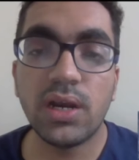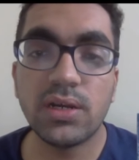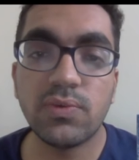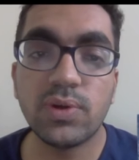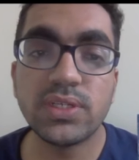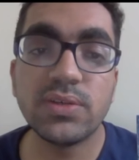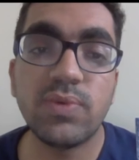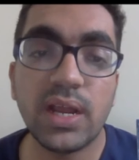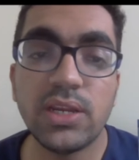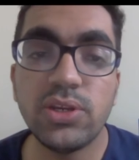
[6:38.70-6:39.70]
what is the
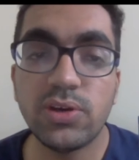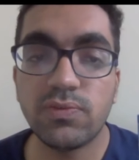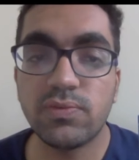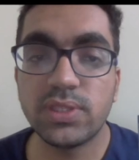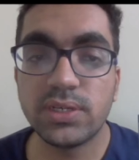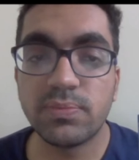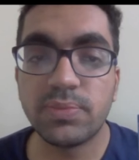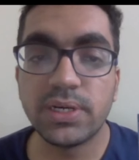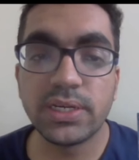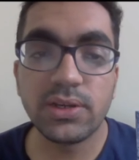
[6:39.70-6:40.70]
value of the
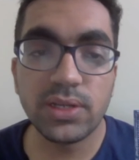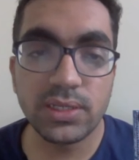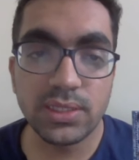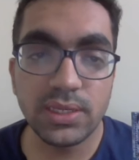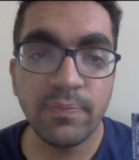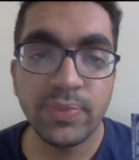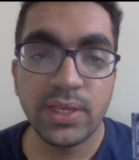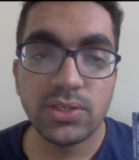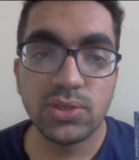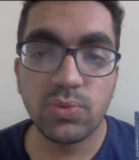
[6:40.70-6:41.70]
particular thing,
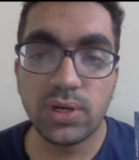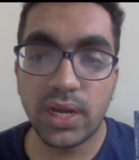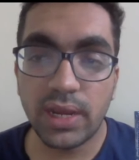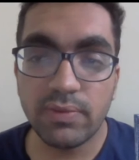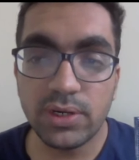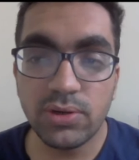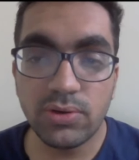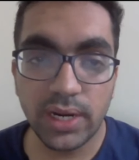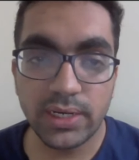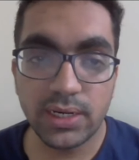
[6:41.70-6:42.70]
so what I will do
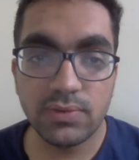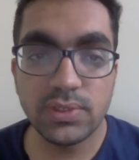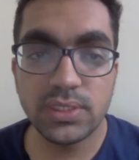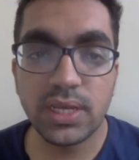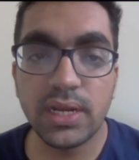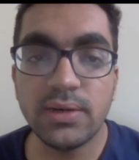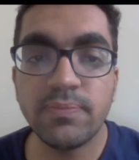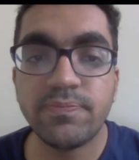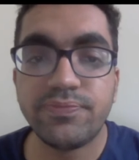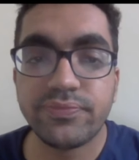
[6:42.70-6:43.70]
right now is that
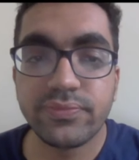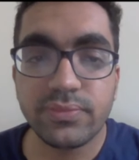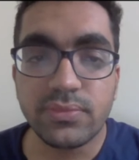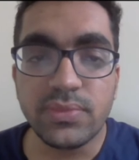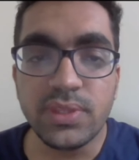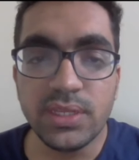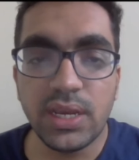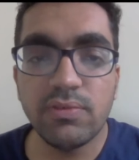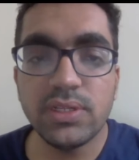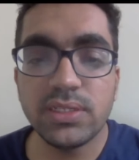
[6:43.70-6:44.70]

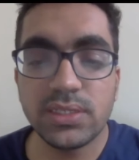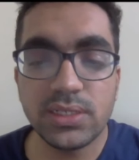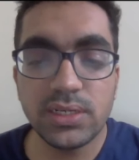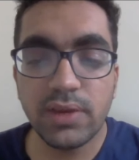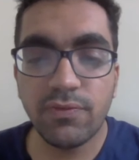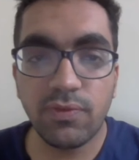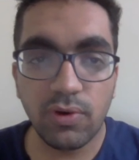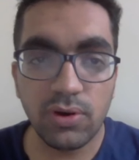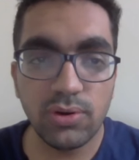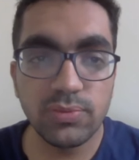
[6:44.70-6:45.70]
I will insert a
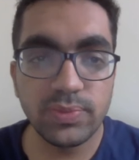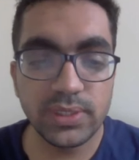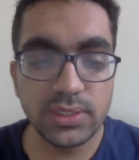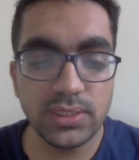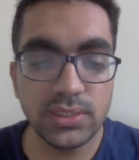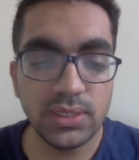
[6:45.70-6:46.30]
for loop in this